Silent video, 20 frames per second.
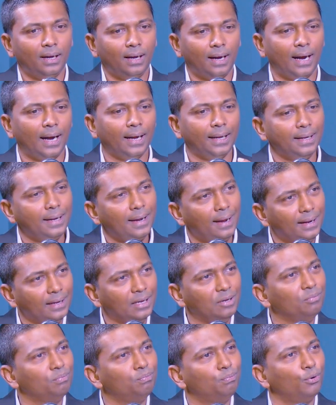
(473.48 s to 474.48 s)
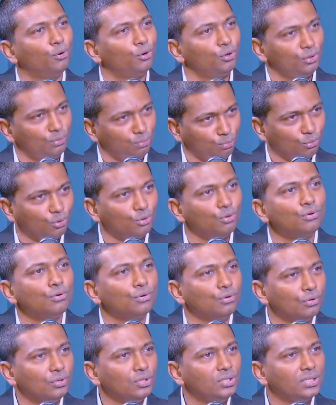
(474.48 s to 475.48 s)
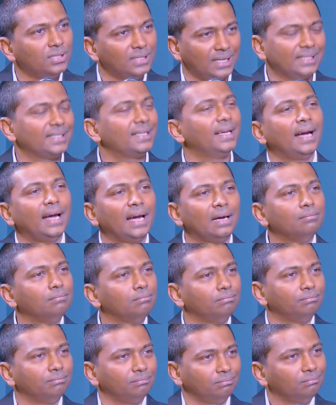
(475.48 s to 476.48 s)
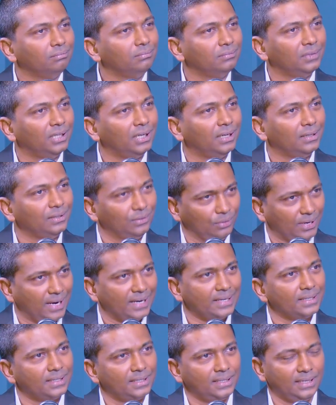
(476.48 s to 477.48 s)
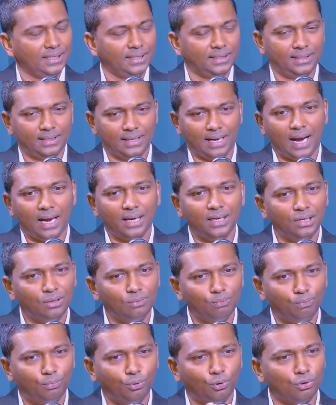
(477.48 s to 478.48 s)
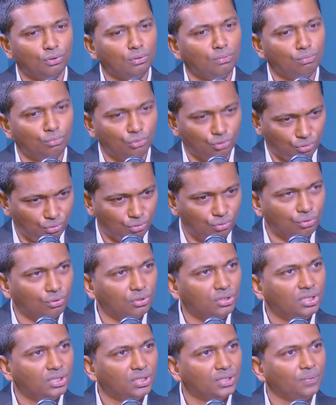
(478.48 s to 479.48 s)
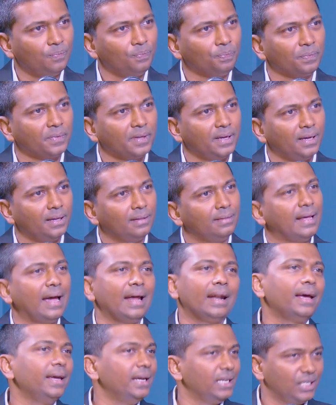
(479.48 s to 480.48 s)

I import more goods. Let's say I'm United States. I import more goods than I